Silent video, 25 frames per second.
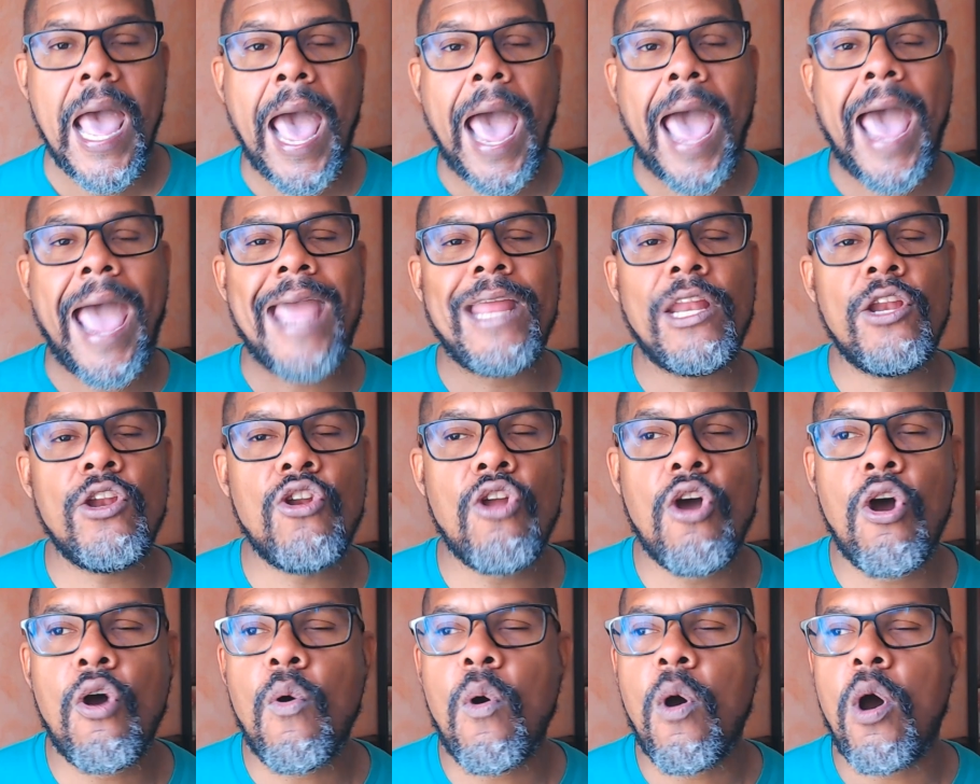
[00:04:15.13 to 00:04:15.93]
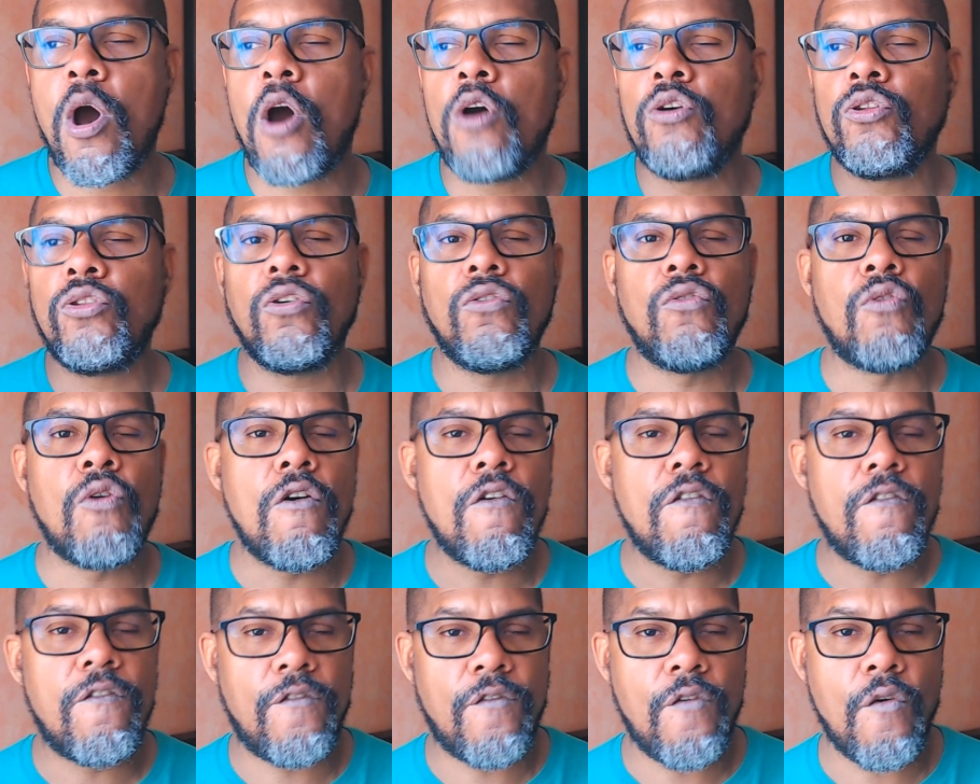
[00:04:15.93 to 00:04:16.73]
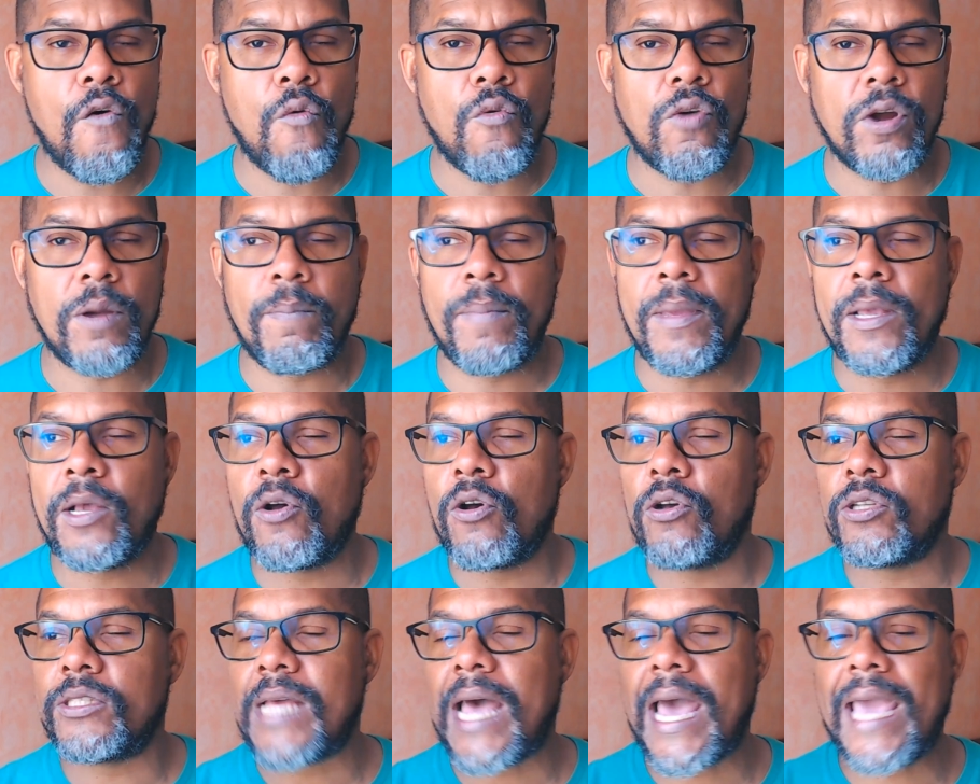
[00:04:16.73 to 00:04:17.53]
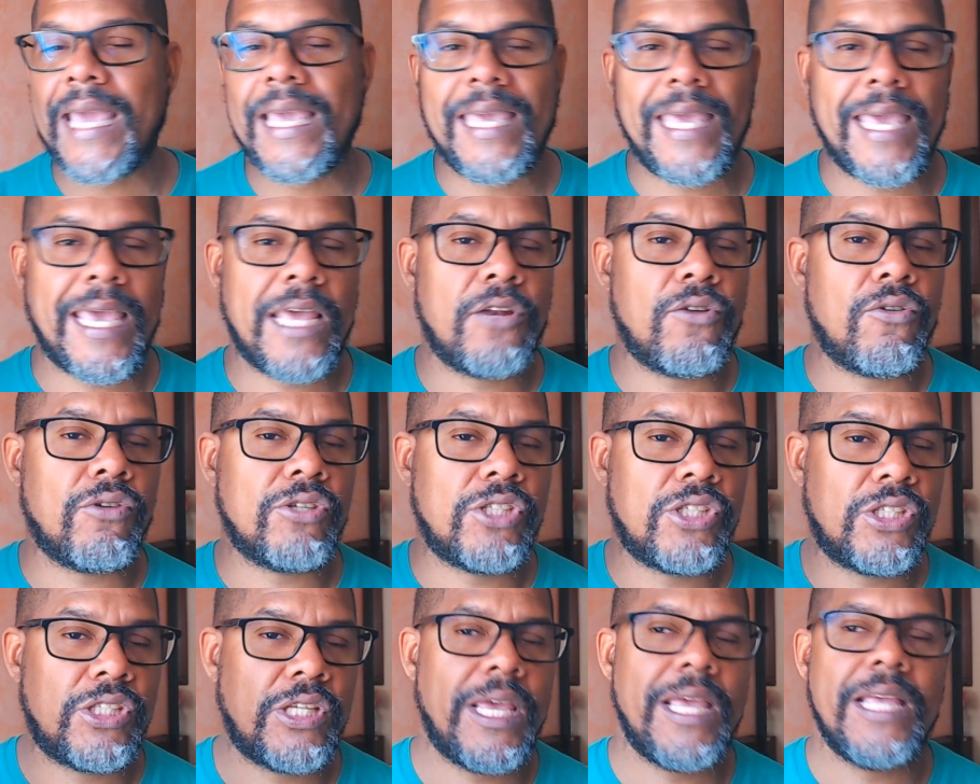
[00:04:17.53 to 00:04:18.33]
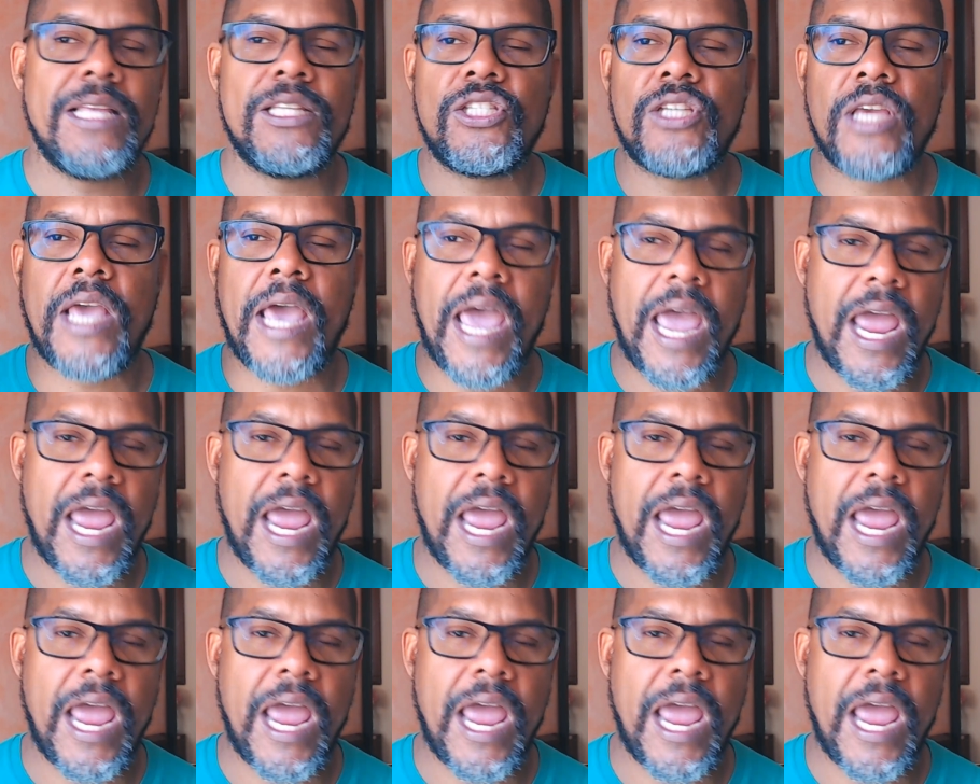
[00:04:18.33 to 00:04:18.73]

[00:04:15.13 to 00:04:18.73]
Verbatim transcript: I know how to go forward because I cannot change